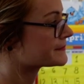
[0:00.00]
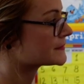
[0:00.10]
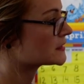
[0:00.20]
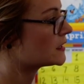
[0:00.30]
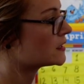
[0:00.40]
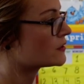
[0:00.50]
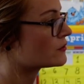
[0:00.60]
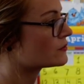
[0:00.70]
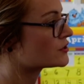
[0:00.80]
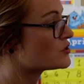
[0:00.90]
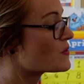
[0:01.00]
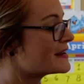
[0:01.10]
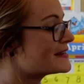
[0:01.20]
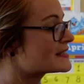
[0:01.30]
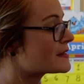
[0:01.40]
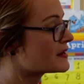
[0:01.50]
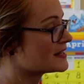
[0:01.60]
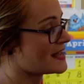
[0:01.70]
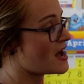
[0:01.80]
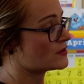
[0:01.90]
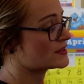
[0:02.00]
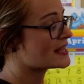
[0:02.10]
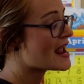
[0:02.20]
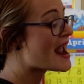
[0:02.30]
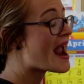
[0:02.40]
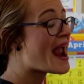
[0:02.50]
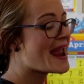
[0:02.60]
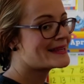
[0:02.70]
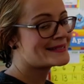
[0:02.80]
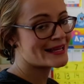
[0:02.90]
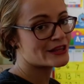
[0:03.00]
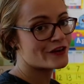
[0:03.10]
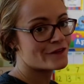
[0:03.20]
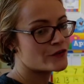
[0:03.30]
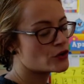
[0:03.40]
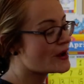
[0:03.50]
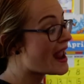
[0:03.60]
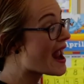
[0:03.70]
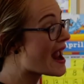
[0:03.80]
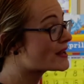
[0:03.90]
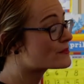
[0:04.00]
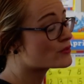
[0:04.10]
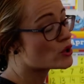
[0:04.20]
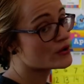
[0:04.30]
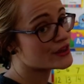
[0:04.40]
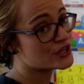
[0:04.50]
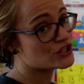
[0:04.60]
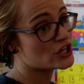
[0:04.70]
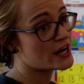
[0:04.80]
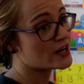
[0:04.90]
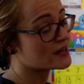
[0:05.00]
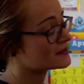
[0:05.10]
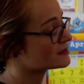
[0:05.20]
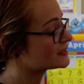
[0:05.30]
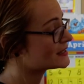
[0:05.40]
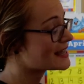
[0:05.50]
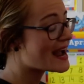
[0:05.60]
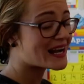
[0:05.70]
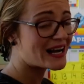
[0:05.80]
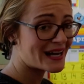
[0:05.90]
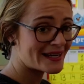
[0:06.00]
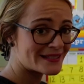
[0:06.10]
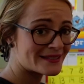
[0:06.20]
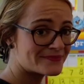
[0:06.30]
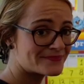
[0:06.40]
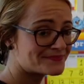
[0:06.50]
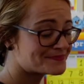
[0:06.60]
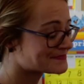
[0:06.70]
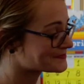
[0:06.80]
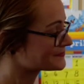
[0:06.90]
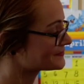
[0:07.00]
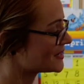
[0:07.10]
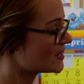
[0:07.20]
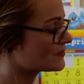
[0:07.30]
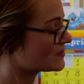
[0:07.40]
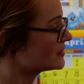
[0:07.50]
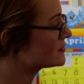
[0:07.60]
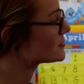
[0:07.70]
Uh-oh, she went into somebody's house and ate their food and broke their chair. Is that kind? I don't think so.